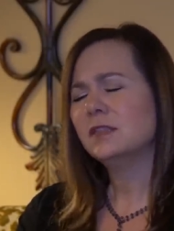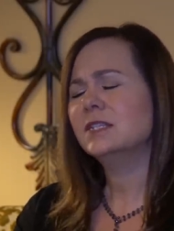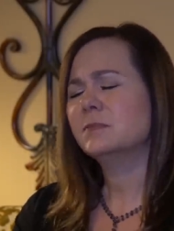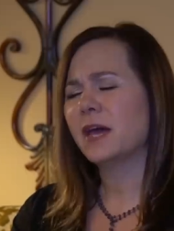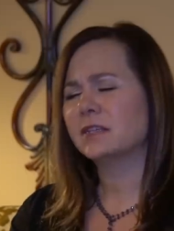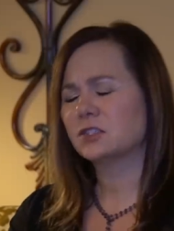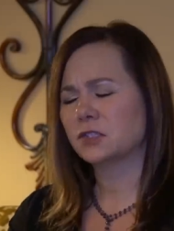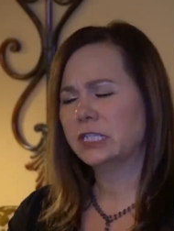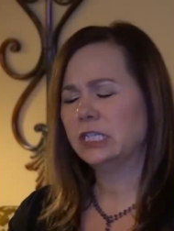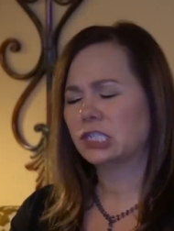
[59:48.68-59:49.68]
These master
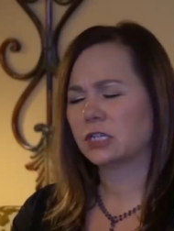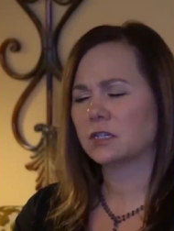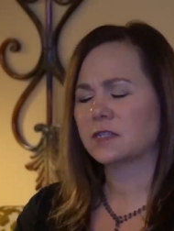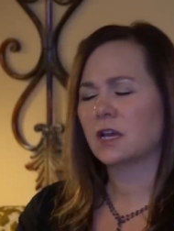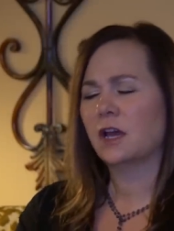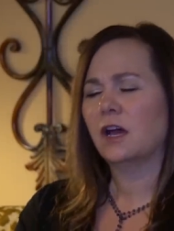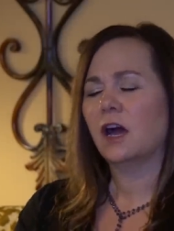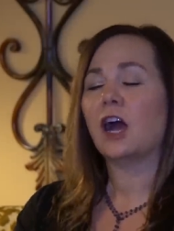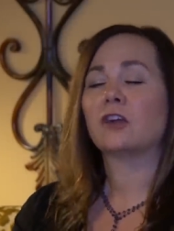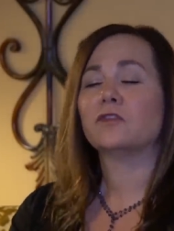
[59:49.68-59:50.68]
teachers
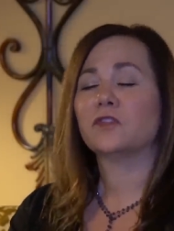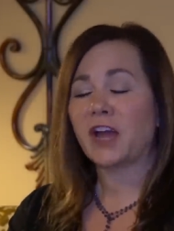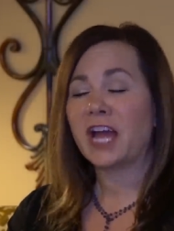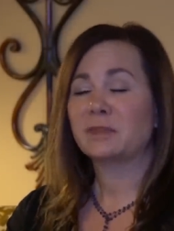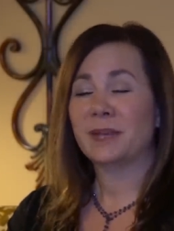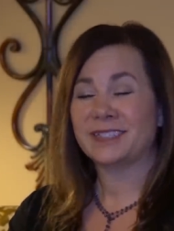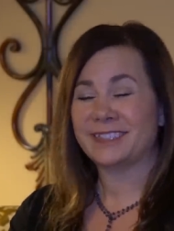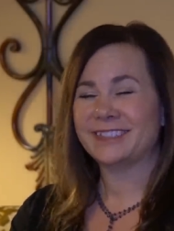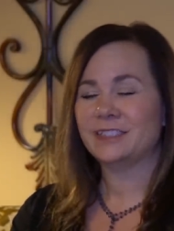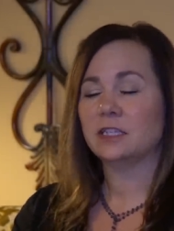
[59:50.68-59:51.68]
are
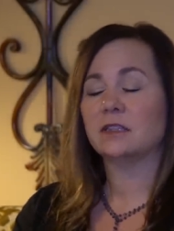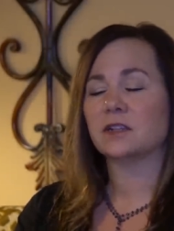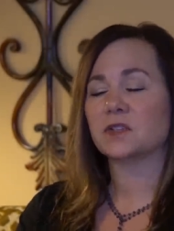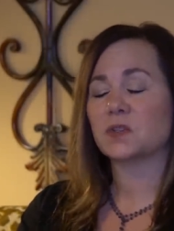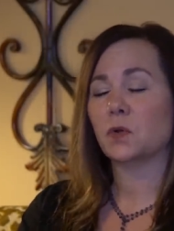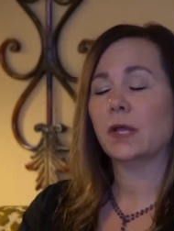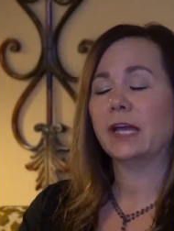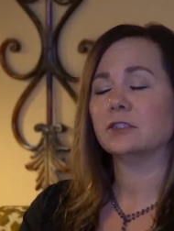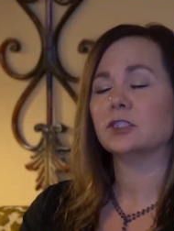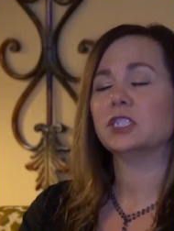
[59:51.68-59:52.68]
fragmented in their soul
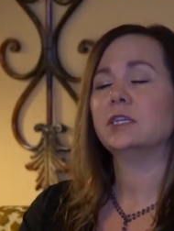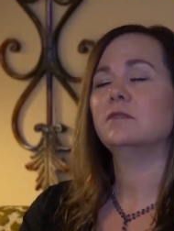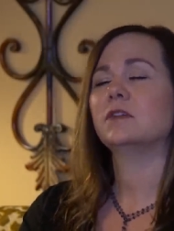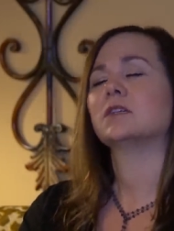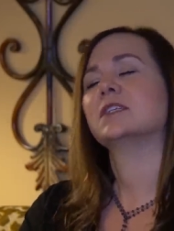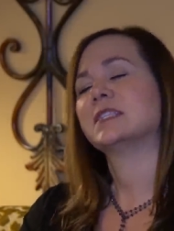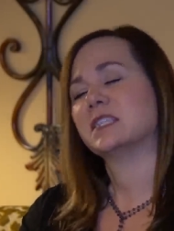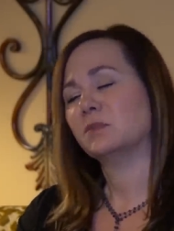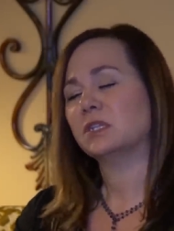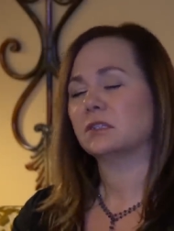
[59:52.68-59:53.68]
energy, very
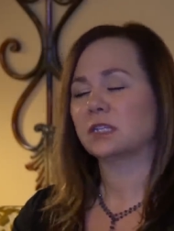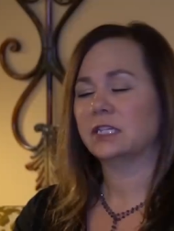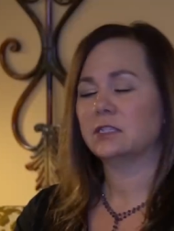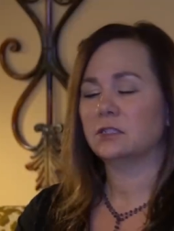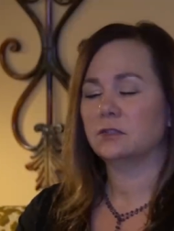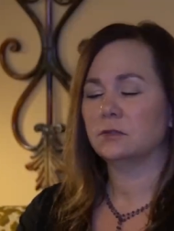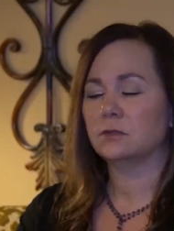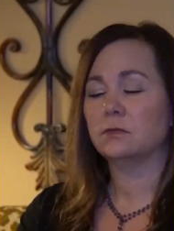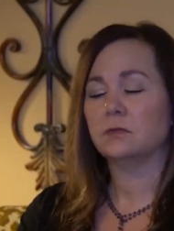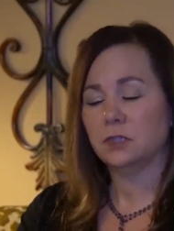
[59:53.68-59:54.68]
similarly
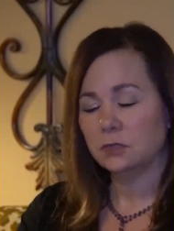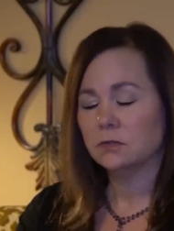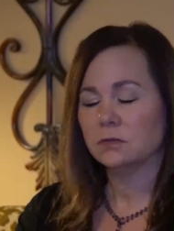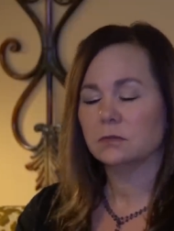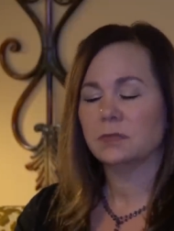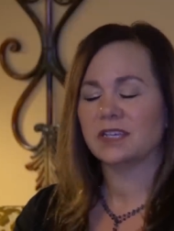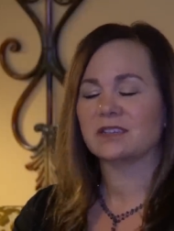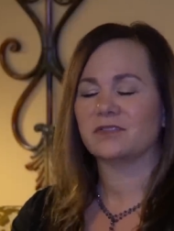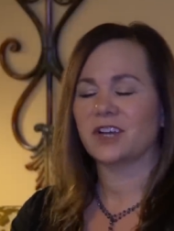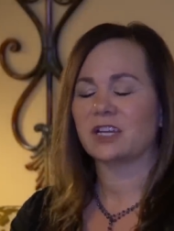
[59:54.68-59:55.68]
to you
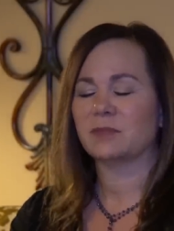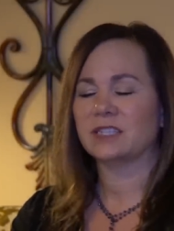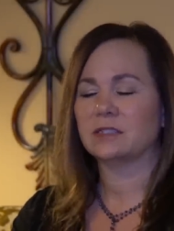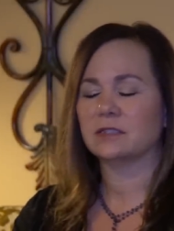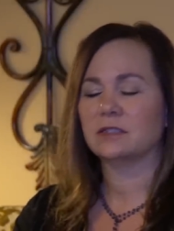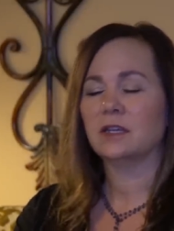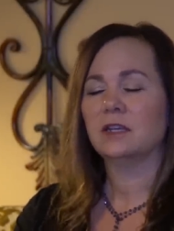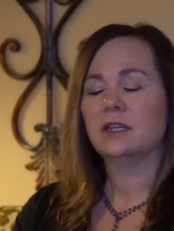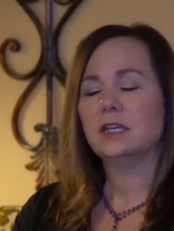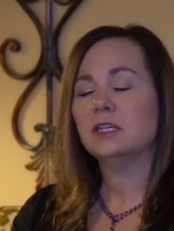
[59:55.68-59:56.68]
being fragmented
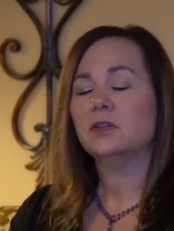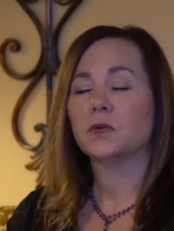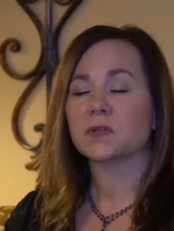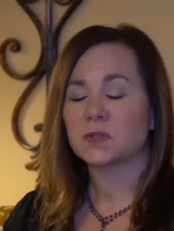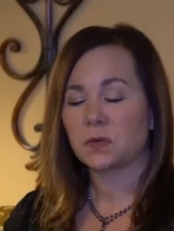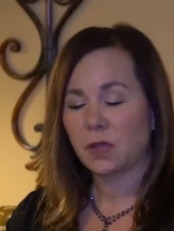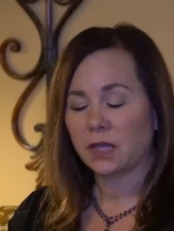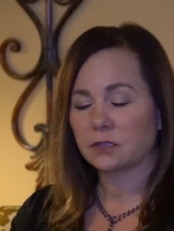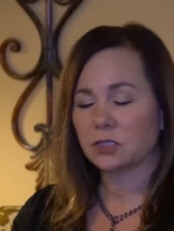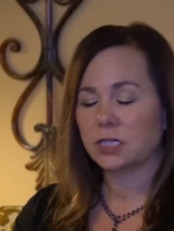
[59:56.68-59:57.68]
in your soul
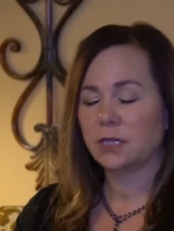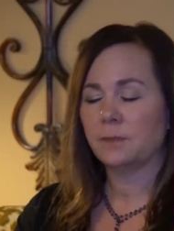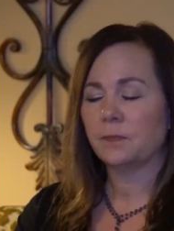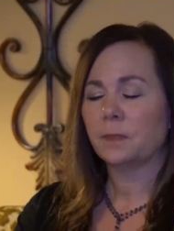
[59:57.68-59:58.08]
energy.